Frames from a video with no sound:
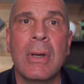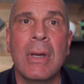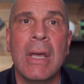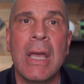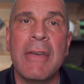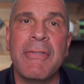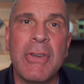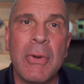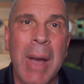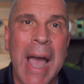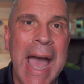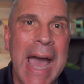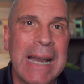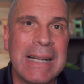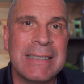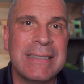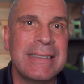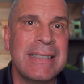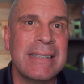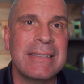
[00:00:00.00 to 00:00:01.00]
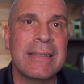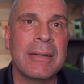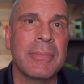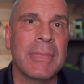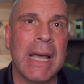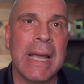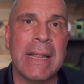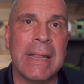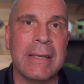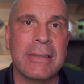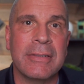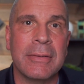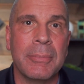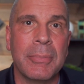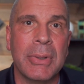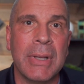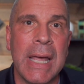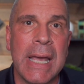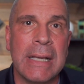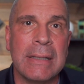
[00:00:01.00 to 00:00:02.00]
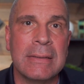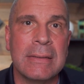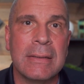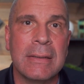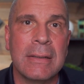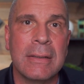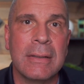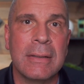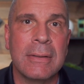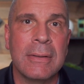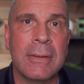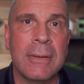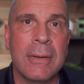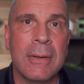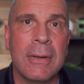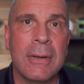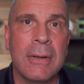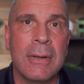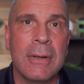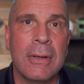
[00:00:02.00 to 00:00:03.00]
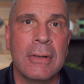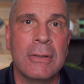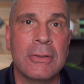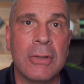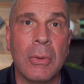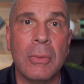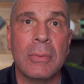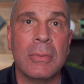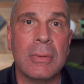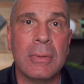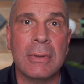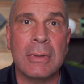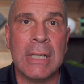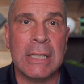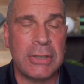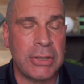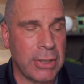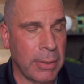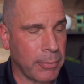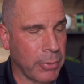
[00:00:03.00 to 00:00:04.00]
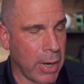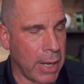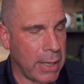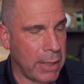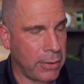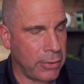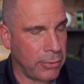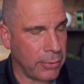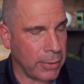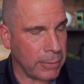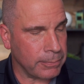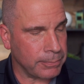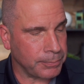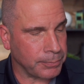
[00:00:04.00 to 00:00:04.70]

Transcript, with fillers: if you had a system like this in place. So let's jump right into it.